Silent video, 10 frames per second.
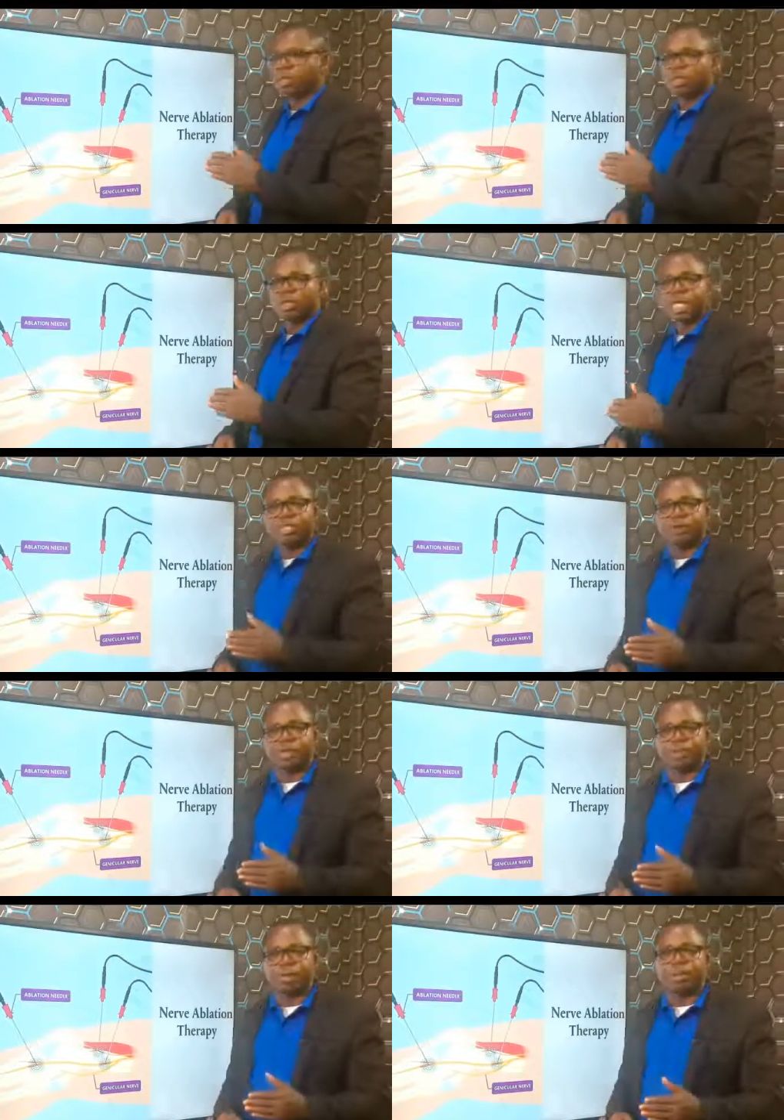Does that
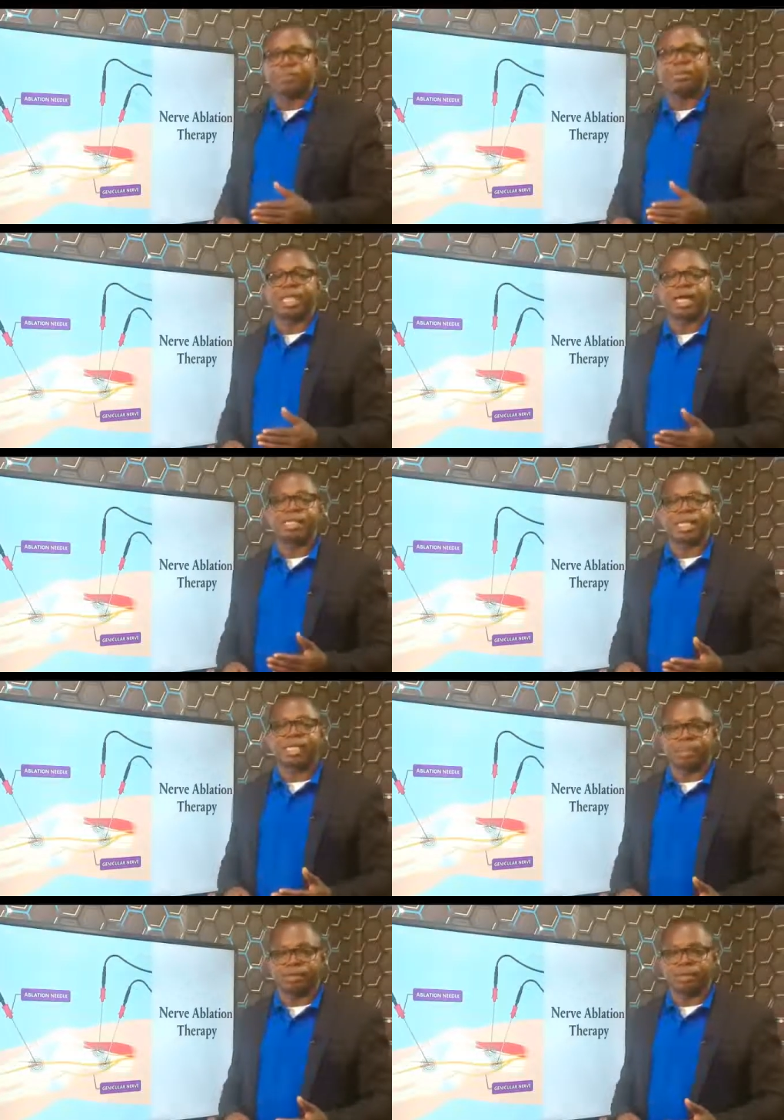solve the problem? The answer
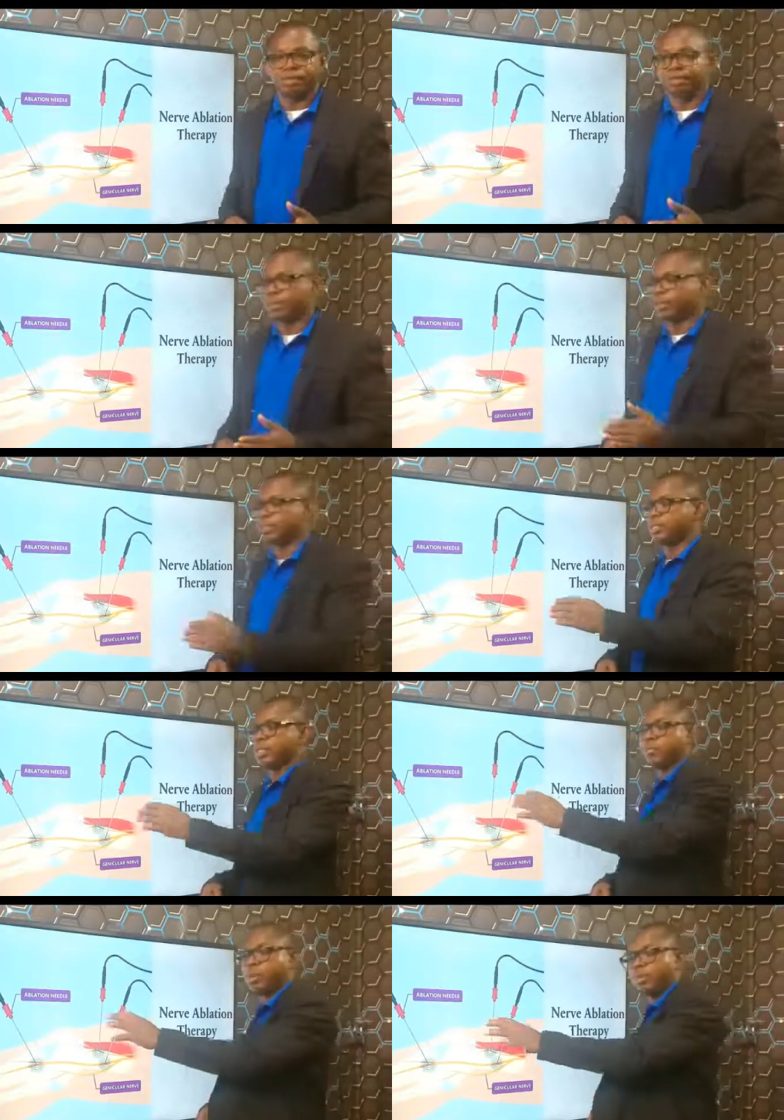is no, because
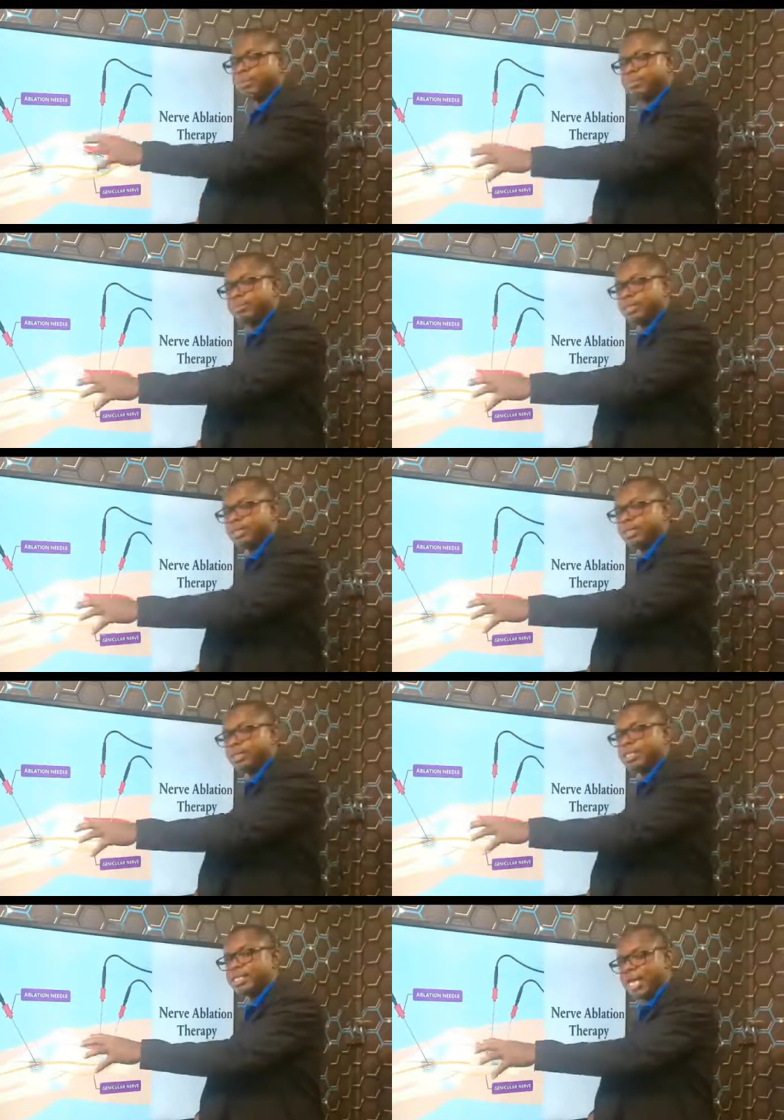the problem
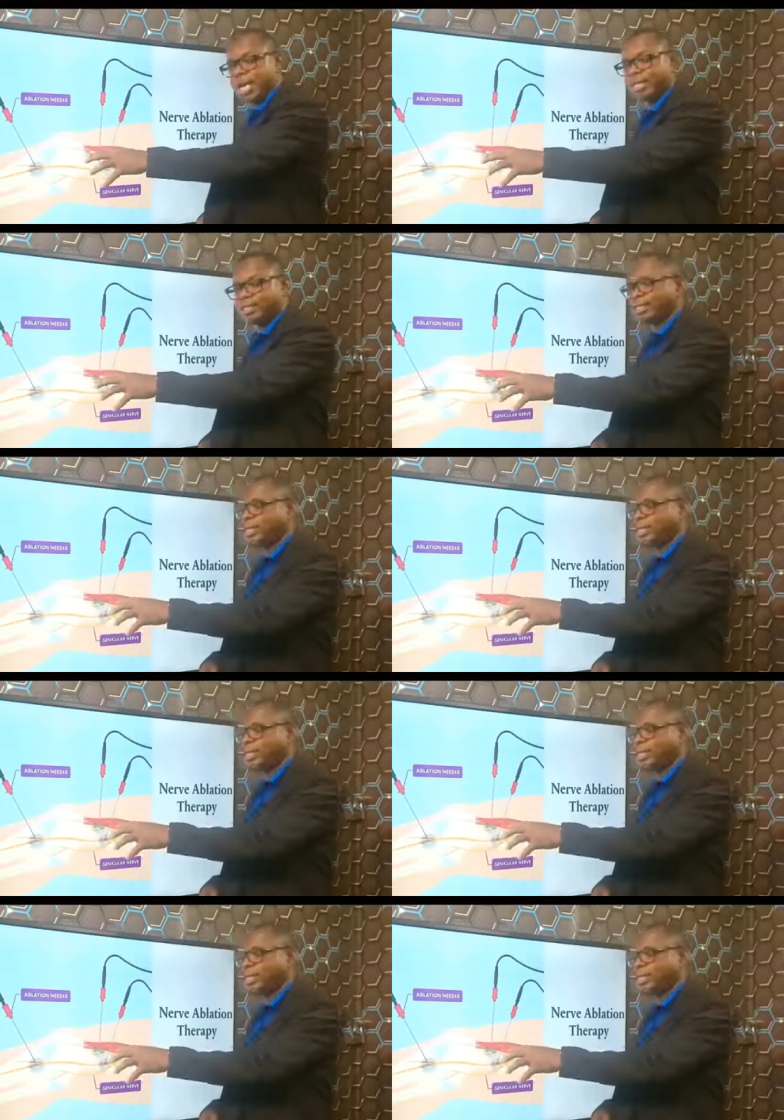is there.